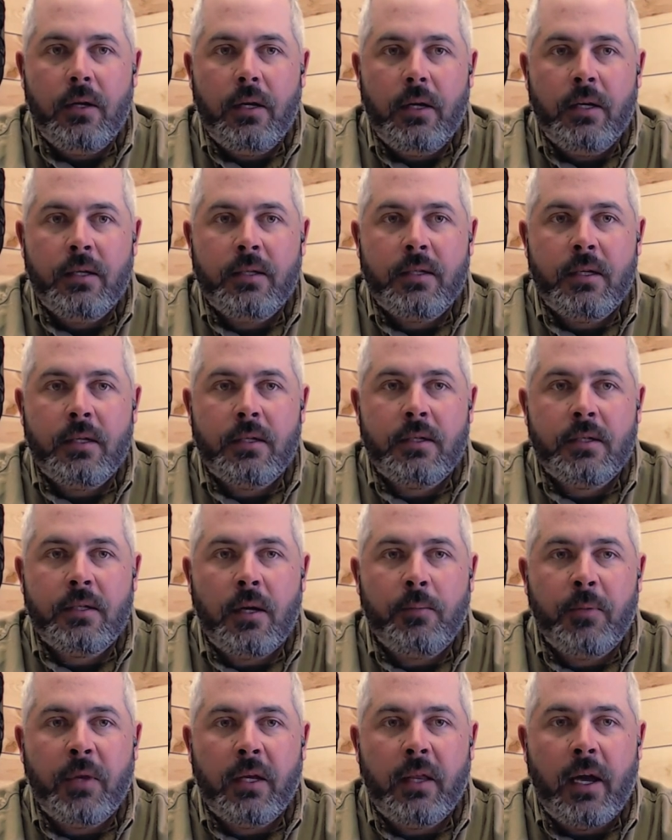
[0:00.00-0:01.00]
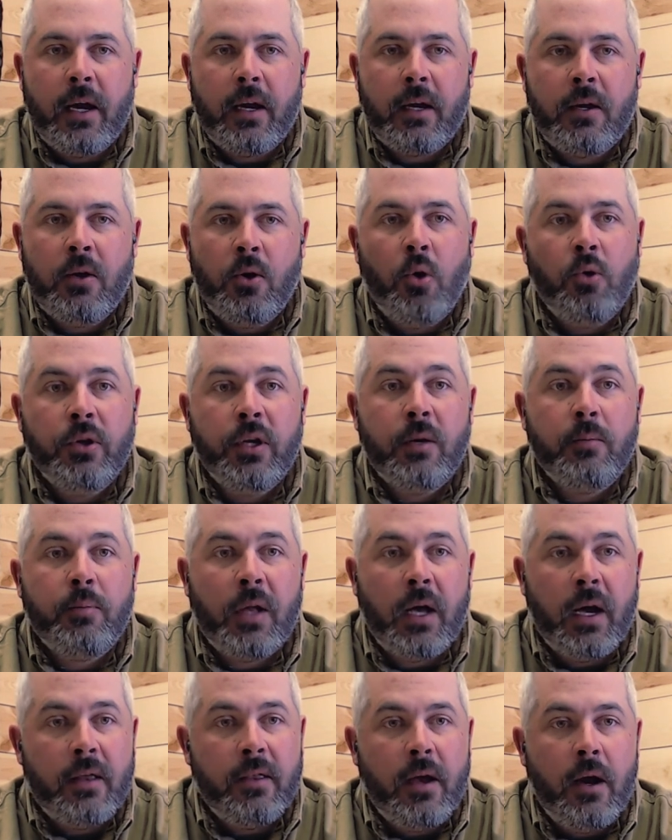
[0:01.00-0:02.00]
Is this something that can only
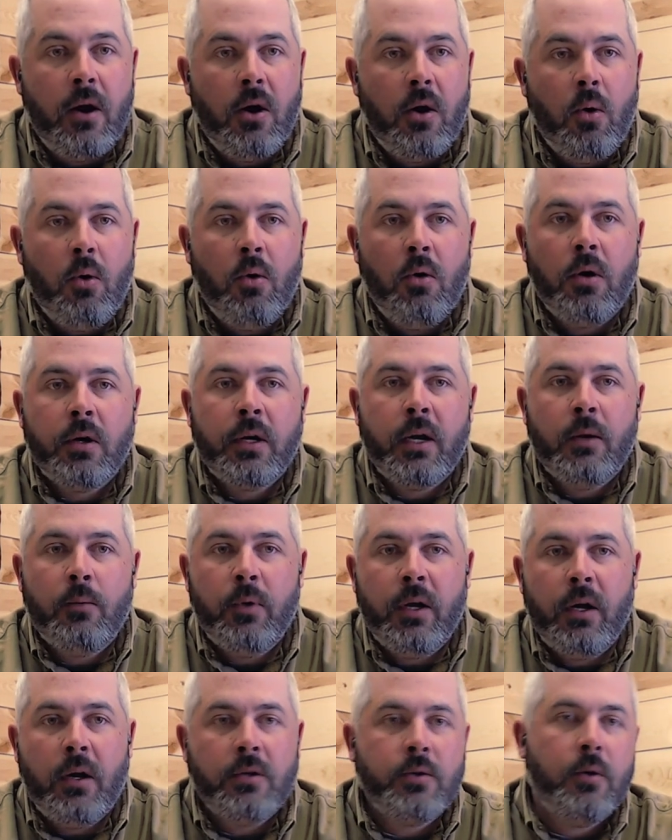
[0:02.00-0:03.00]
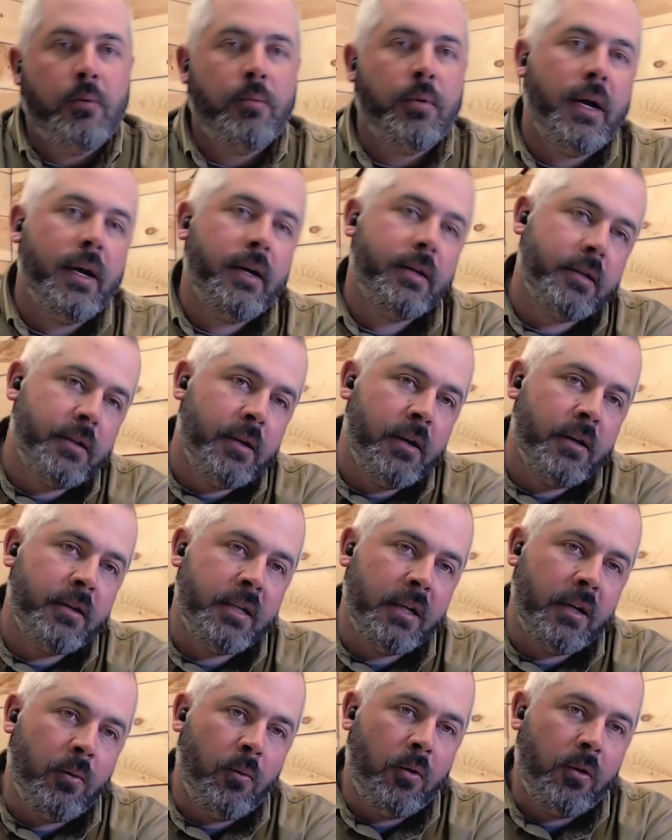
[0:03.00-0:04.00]
apply there, or can we also apply it to the
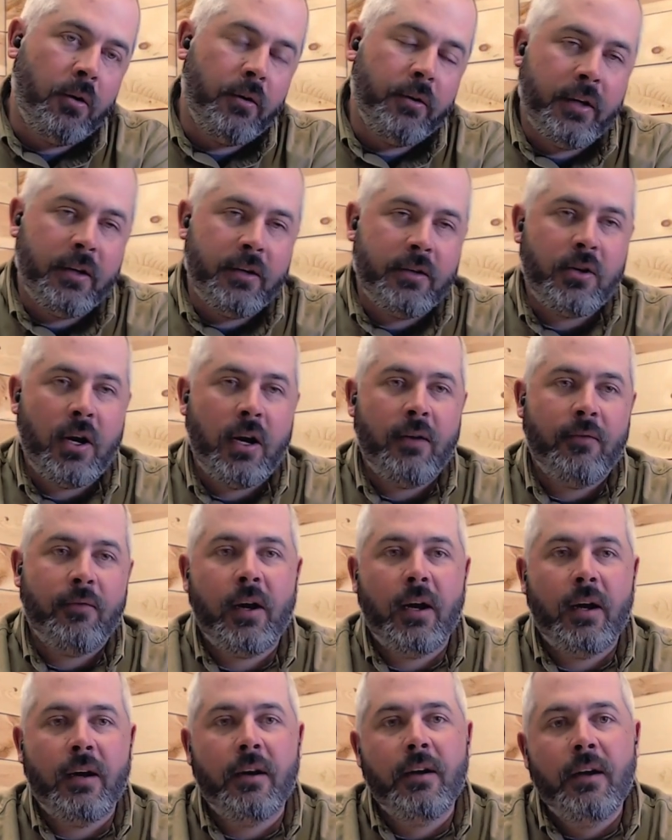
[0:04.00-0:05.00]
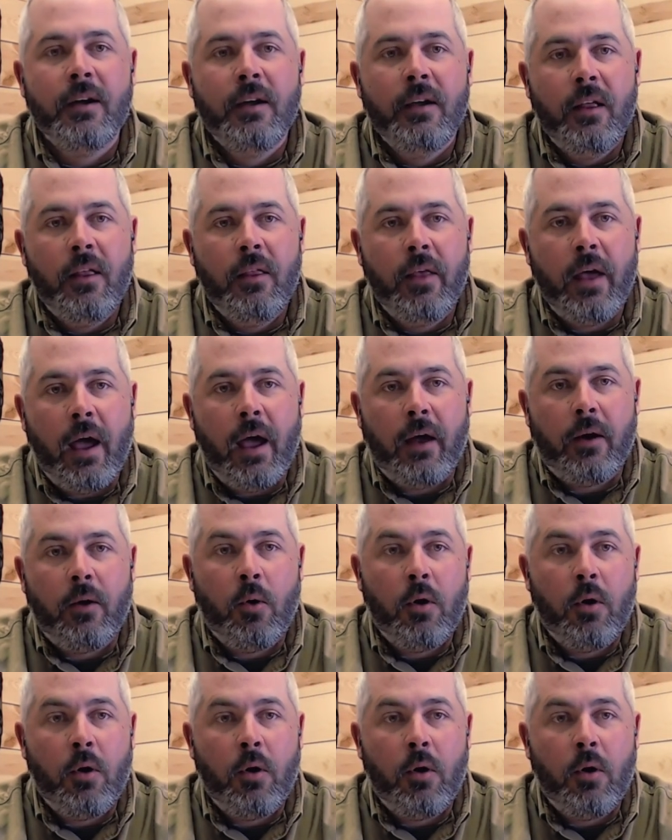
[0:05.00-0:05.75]
hunting world and trying to find that?